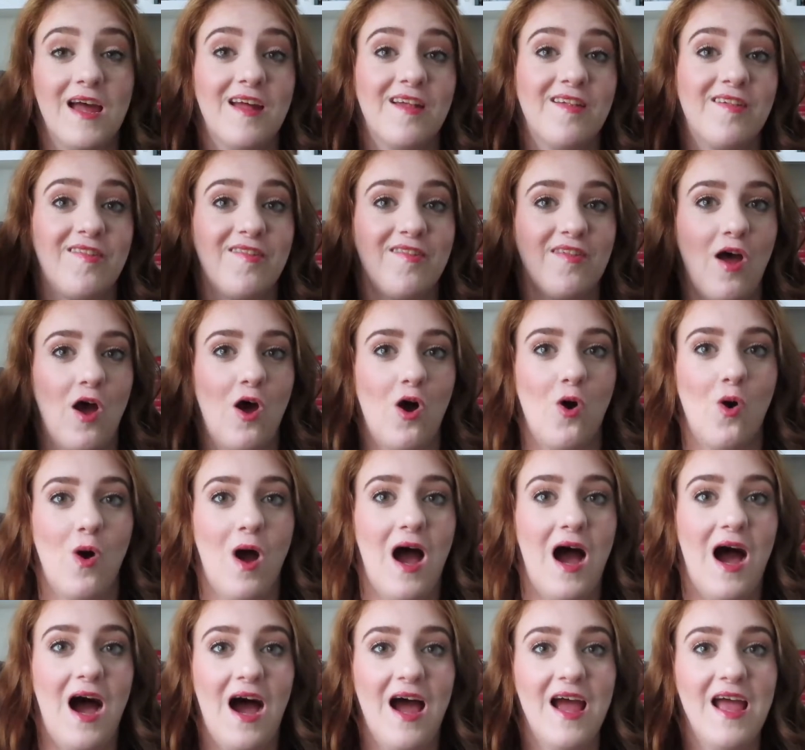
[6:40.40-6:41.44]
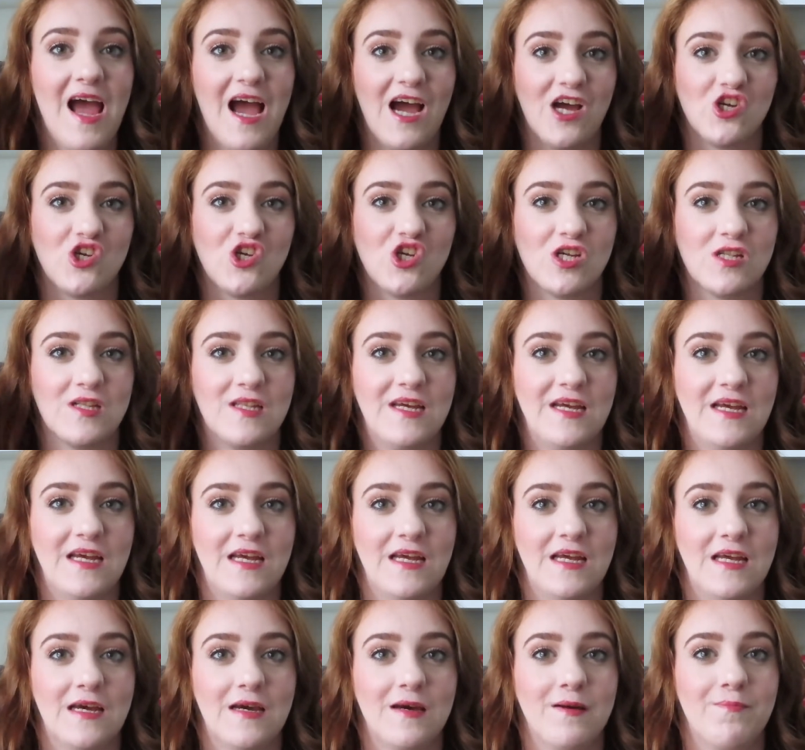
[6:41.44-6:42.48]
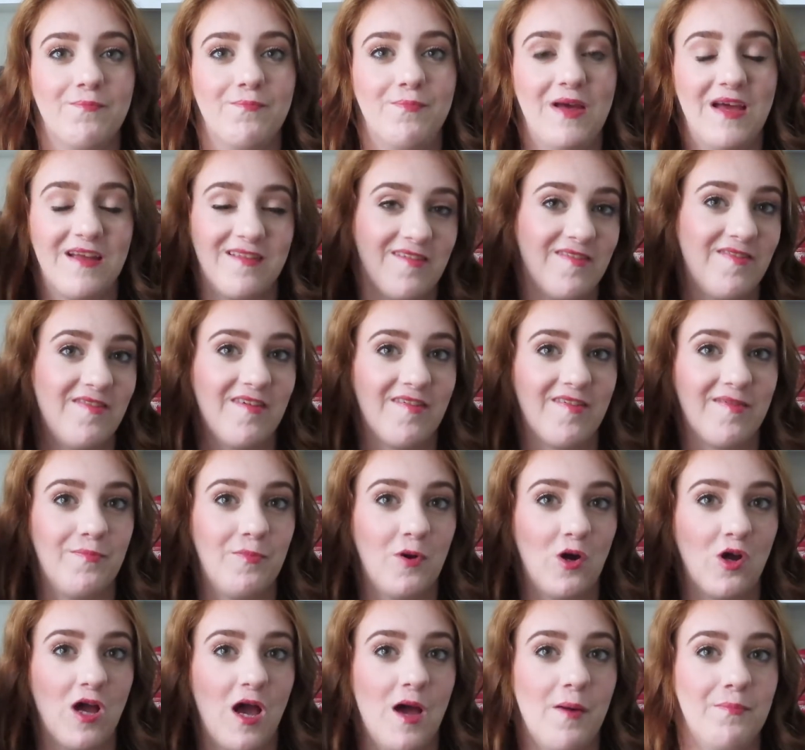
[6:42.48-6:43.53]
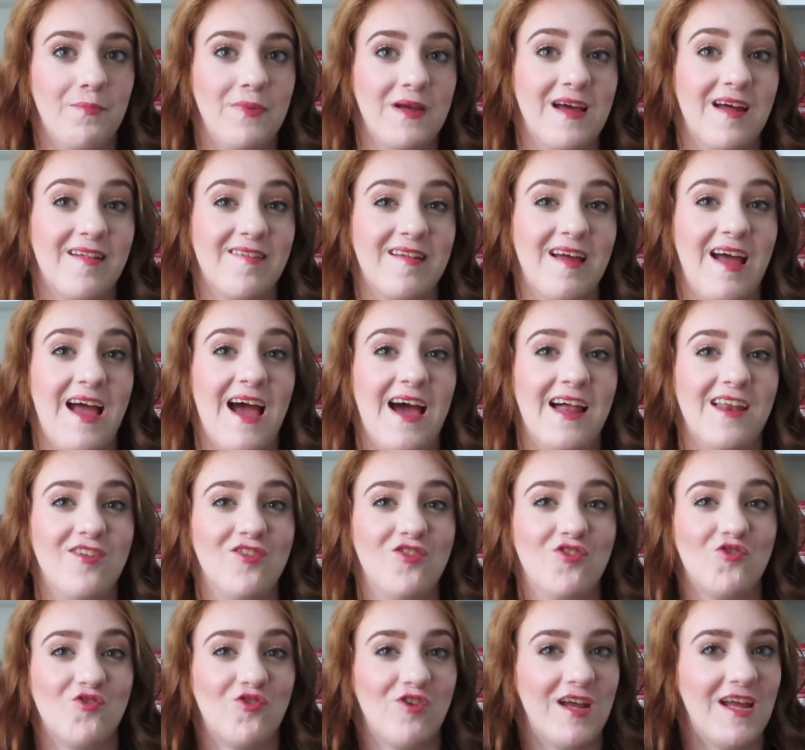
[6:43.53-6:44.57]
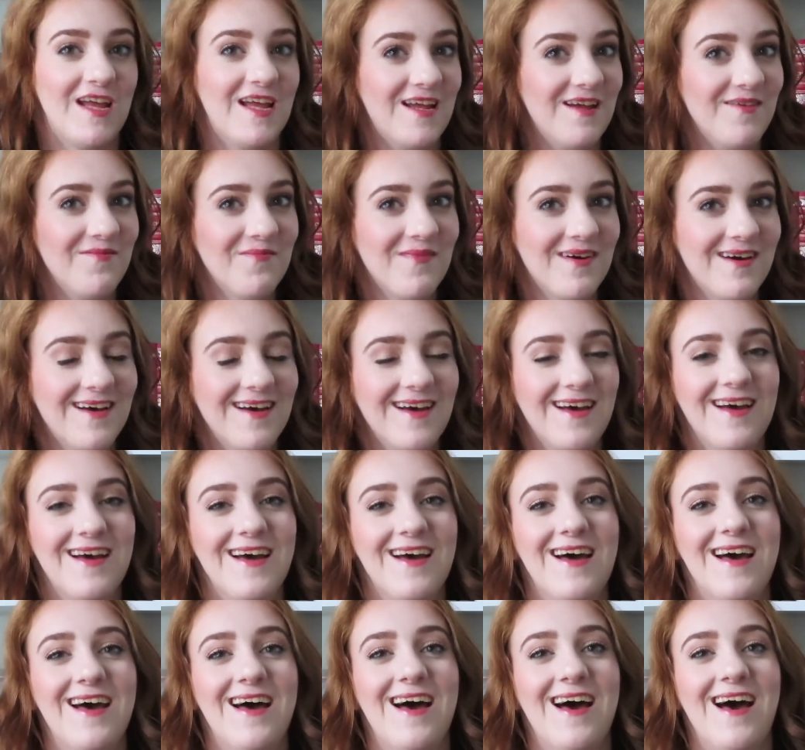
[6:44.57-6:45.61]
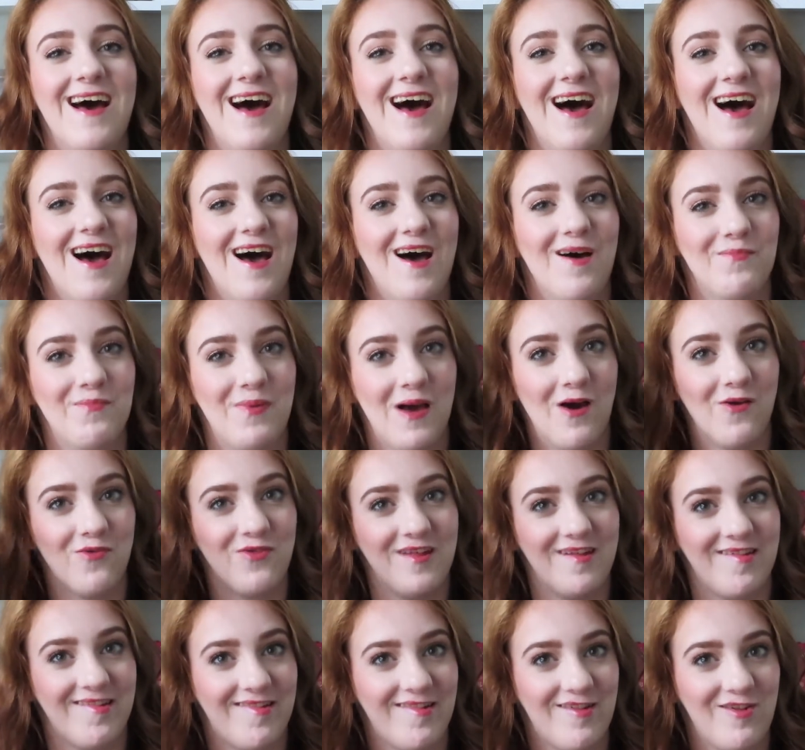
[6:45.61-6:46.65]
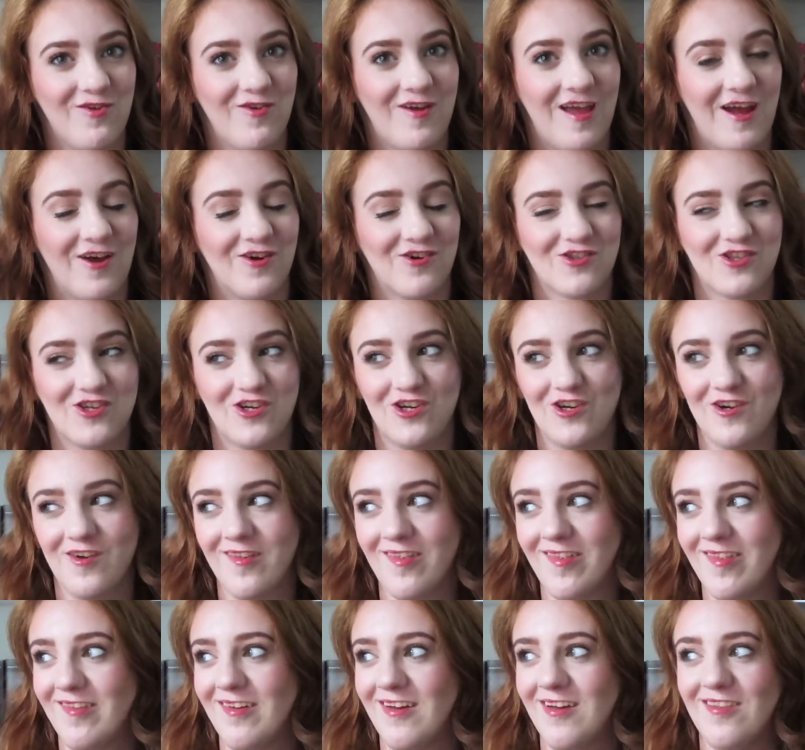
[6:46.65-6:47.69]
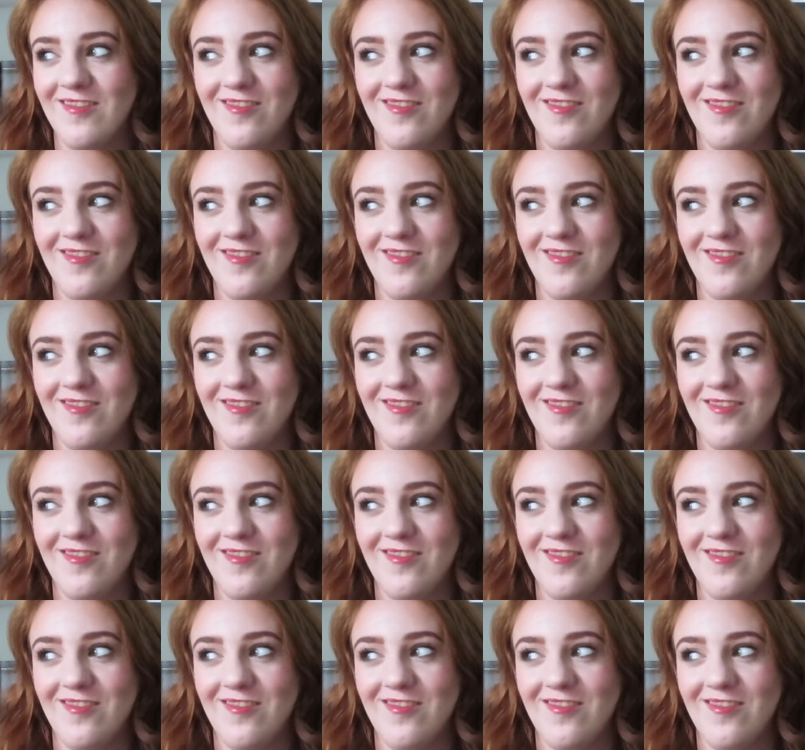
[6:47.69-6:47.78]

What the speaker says: So I actually picked this book up because I had a dream about these two characters.